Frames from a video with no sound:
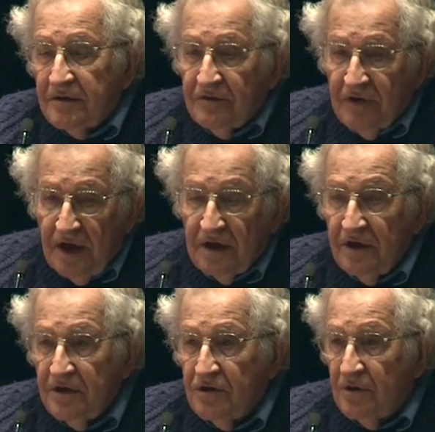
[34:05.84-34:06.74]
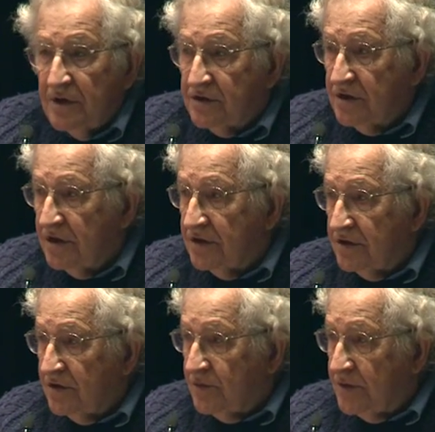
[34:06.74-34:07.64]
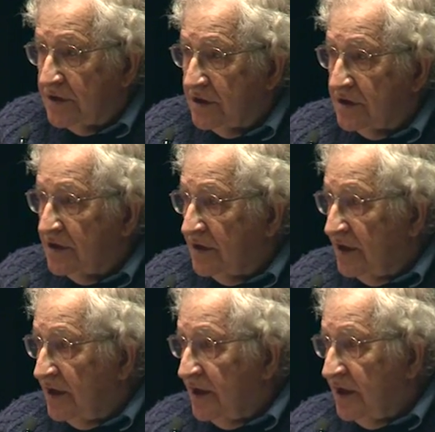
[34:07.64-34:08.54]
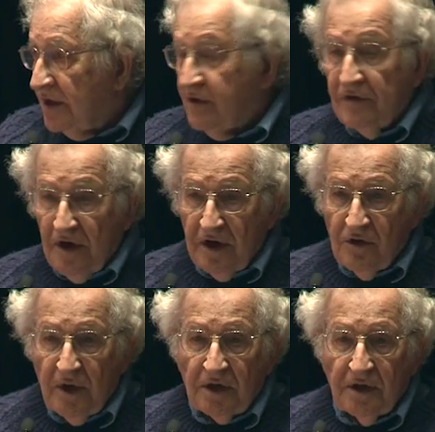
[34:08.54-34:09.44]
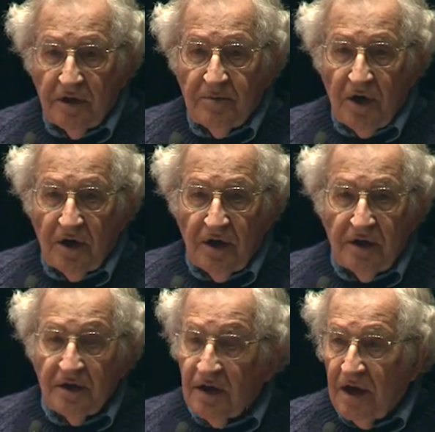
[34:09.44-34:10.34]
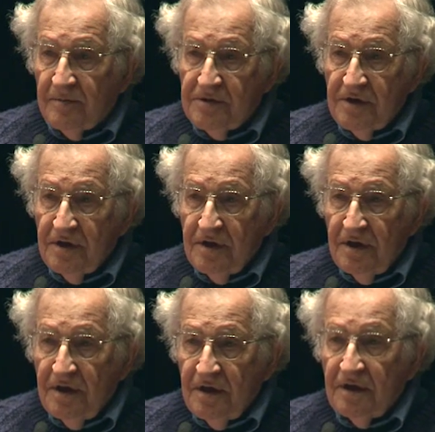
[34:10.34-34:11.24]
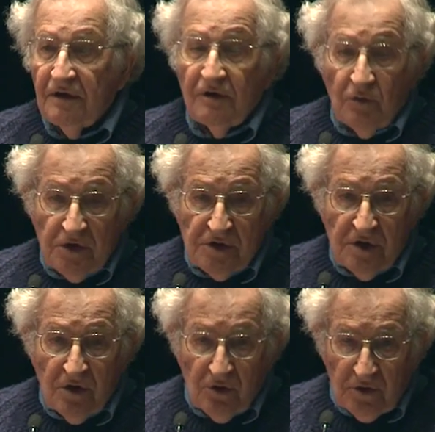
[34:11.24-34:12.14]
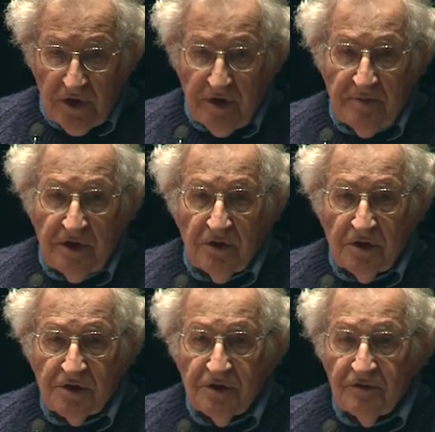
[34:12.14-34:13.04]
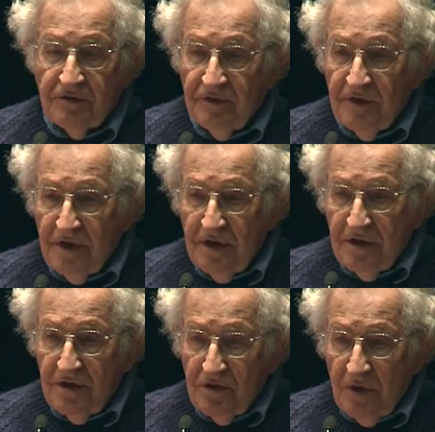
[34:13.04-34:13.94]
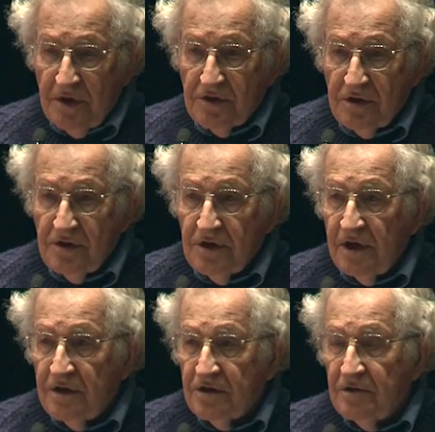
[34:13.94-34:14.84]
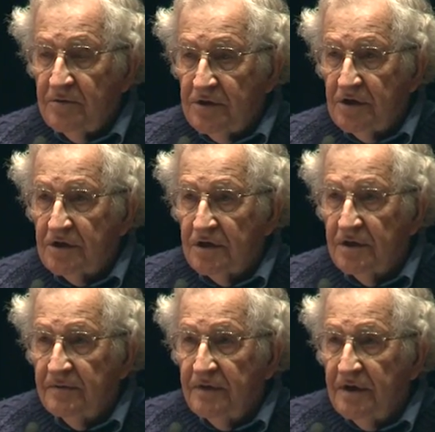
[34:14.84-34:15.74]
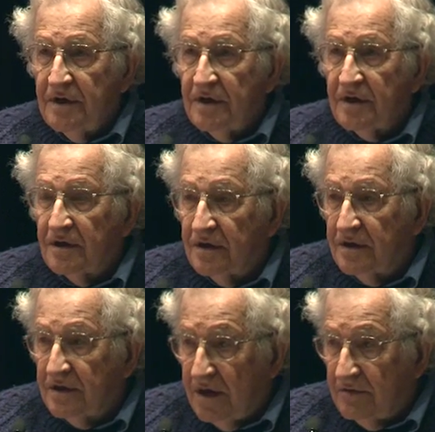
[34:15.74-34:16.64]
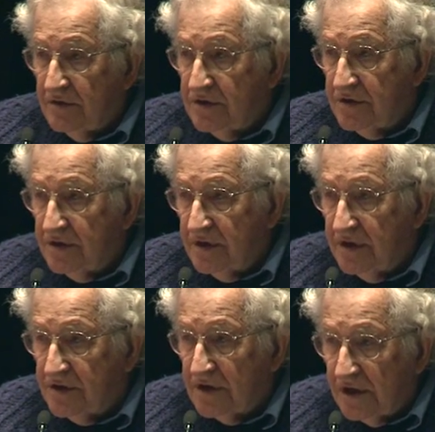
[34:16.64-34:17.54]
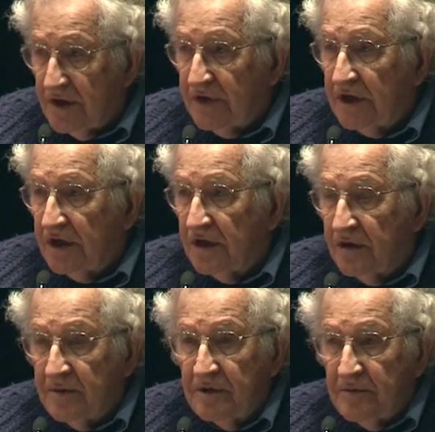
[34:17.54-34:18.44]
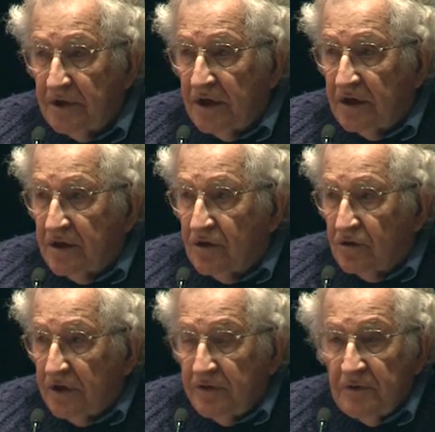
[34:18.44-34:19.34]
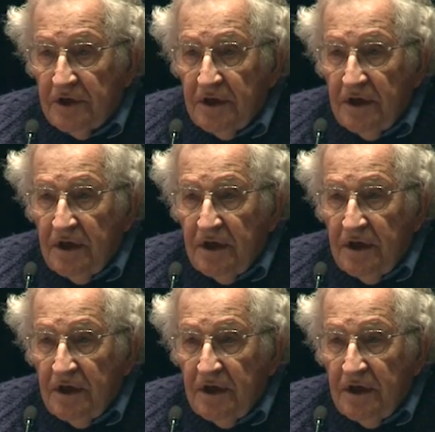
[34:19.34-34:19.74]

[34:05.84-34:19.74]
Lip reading: Finally, the U.S. changed its position. Very quickly, apartheid collapsed. Now, it wasn't only because of the U.S. change in position. That was a significant element, but not the only one.